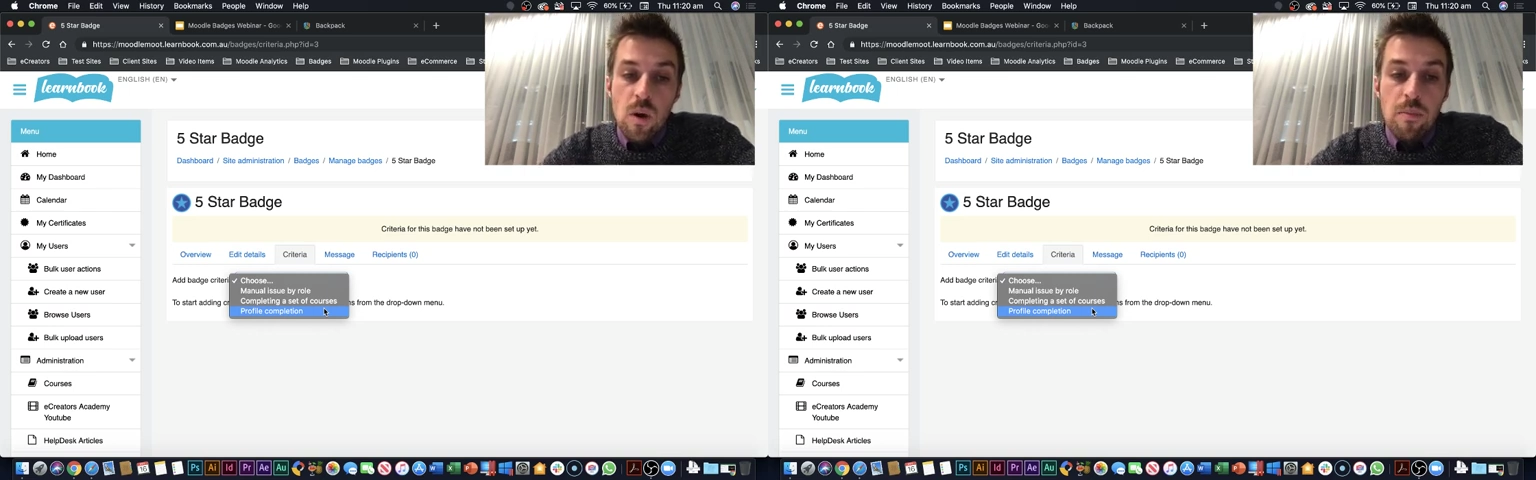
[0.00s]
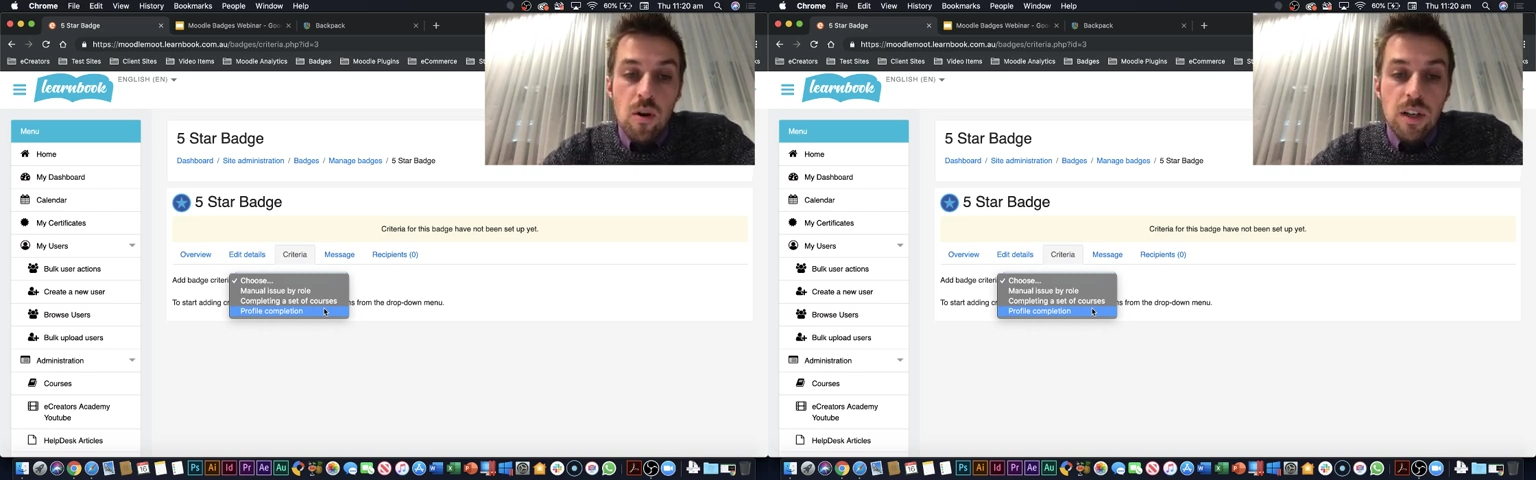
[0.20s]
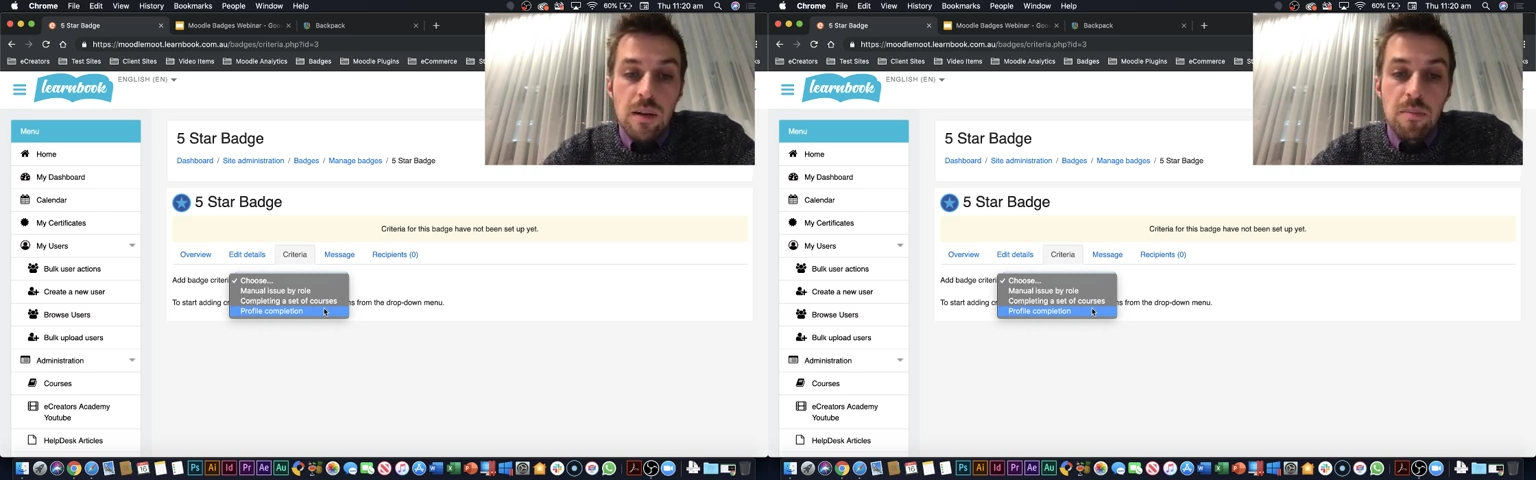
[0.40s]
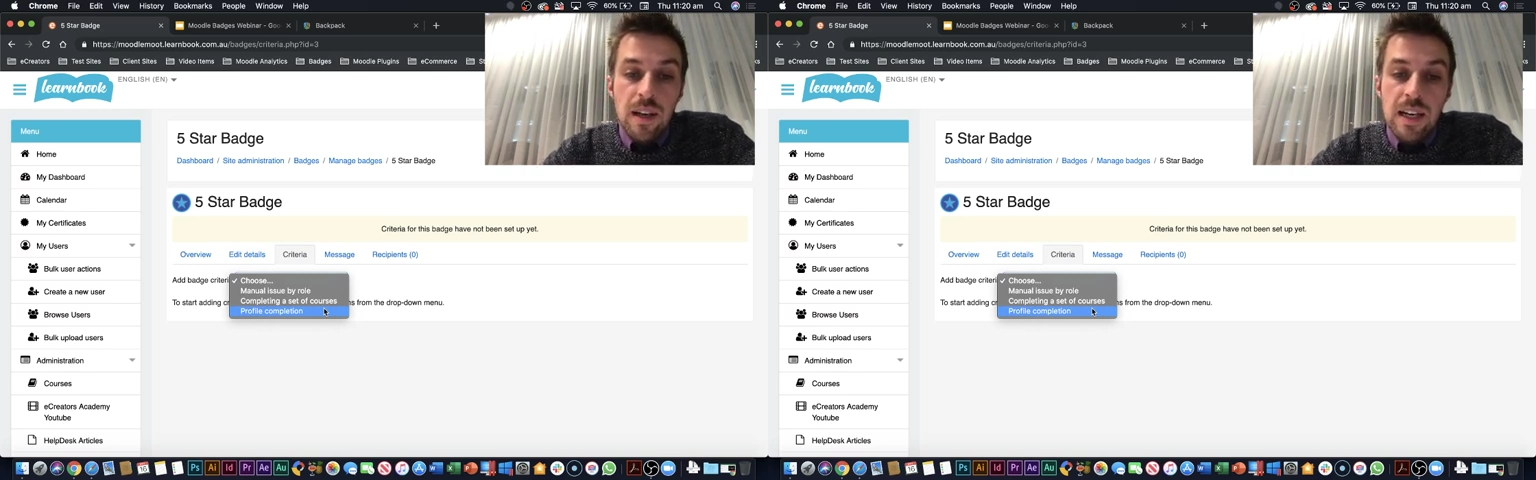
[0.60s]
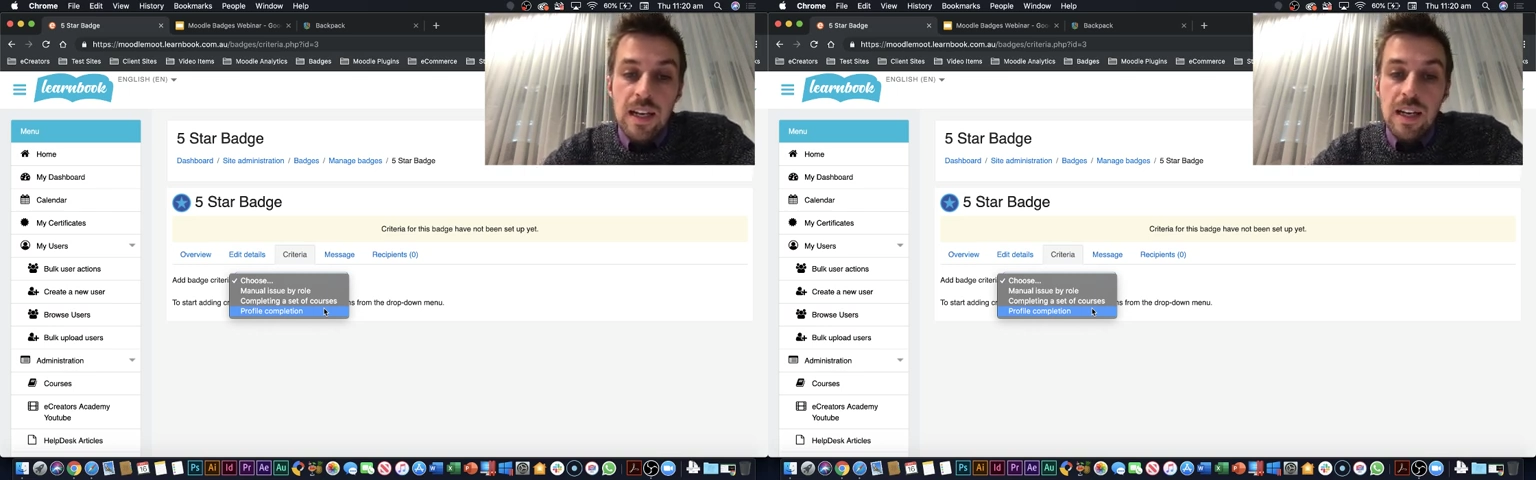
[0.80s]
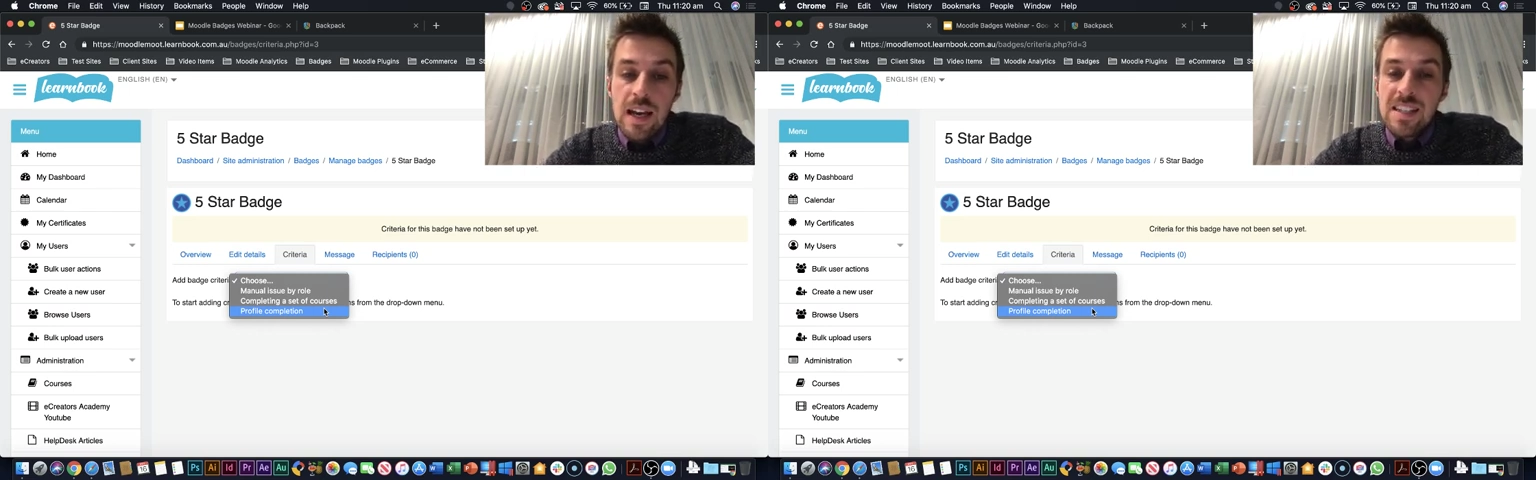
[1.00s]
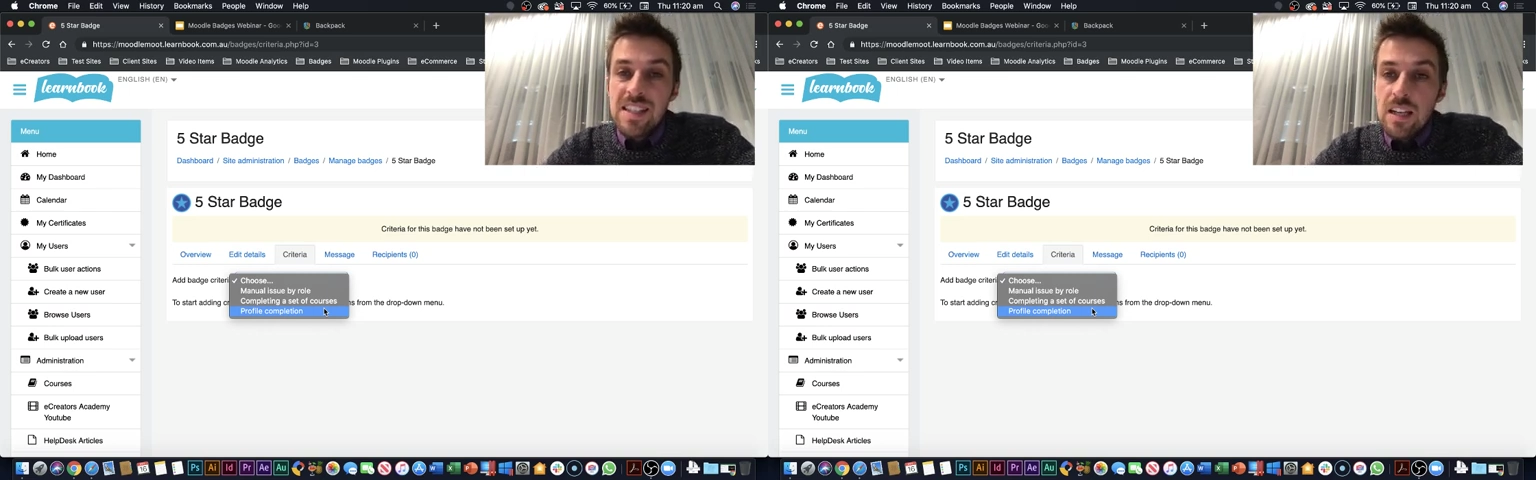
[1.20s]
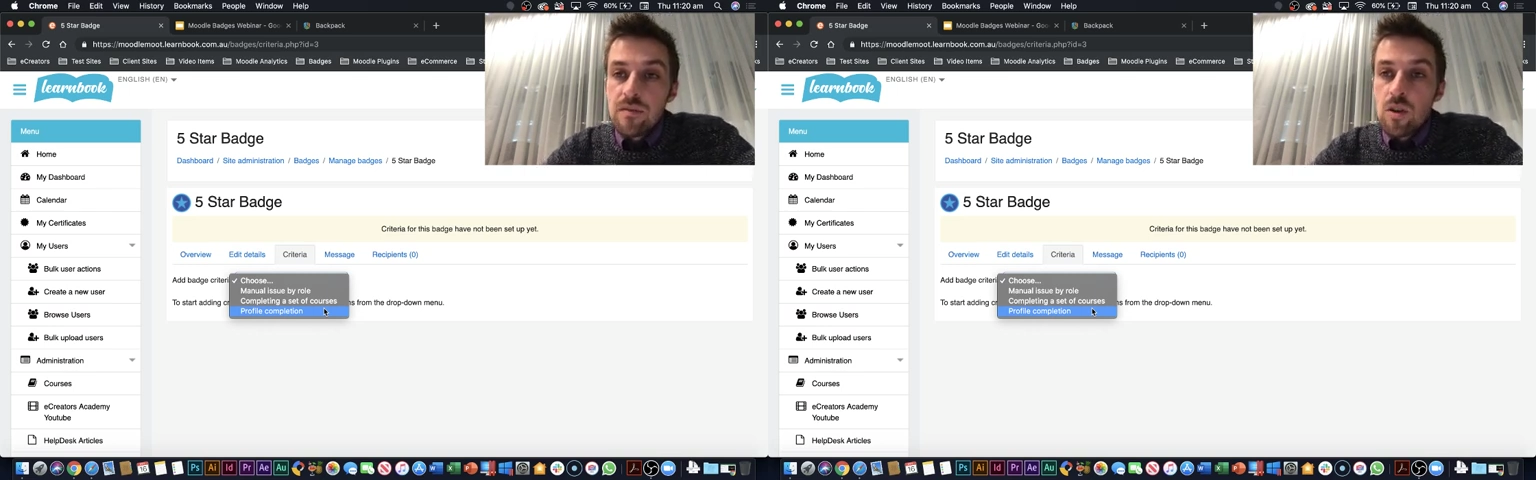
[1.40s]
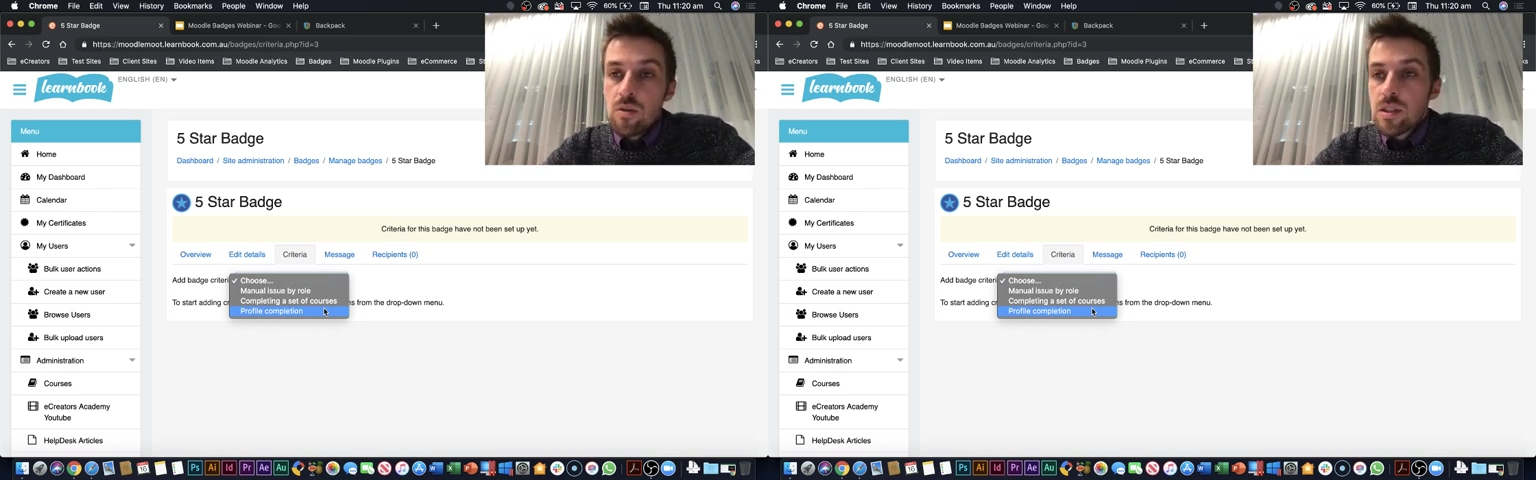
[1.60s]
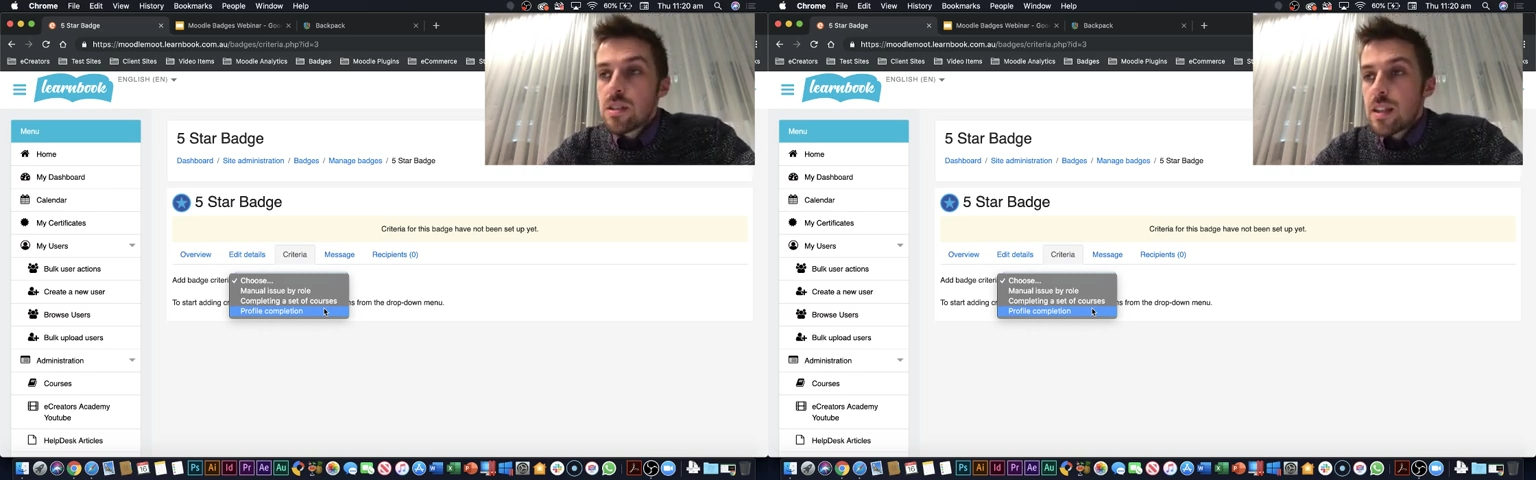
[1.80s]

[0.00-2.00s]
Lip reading: upon completing a set of courses,